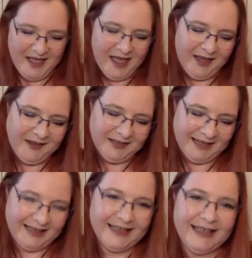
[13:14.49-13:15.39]

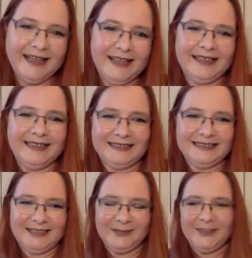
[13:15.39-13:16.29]
Okay,
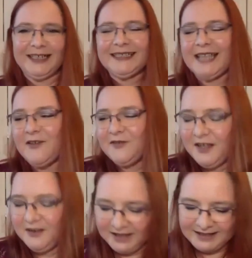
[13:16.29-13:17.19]
2 minutes left.
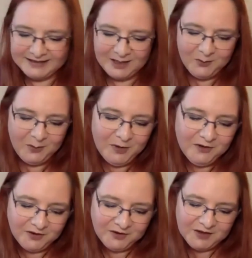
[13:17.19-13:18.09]
Okay, so we'll
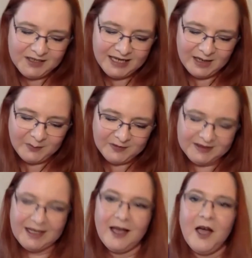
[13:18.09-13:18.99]
move on to
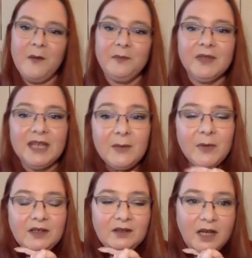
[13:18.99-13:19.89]
lips. Keep
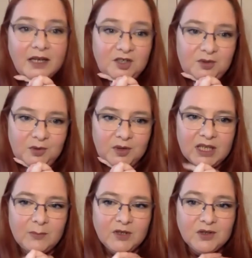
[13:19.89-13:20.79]
it natural,
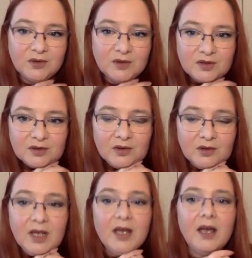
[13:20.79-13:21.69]
keep it
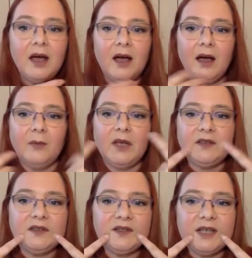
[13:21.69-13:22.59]
neutral. As
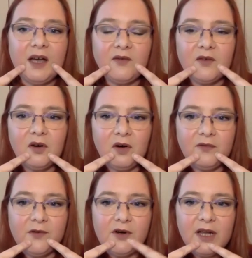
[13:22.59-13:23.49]
you see, I've got
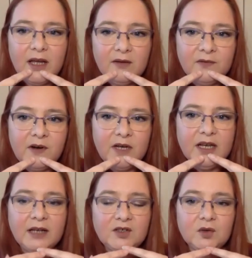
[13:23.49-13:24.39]
for a very
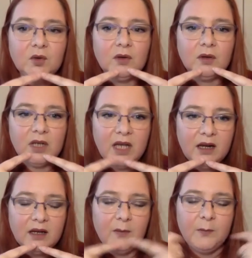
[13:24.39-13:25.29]
natural
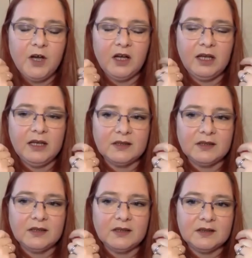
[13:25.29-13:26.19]
color, but it's
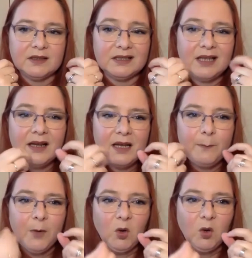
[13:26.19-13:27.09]
slightly
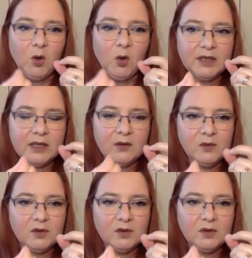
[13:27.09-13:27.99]
bolder than I would
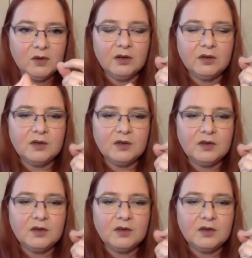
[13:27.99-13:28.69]
normally go to,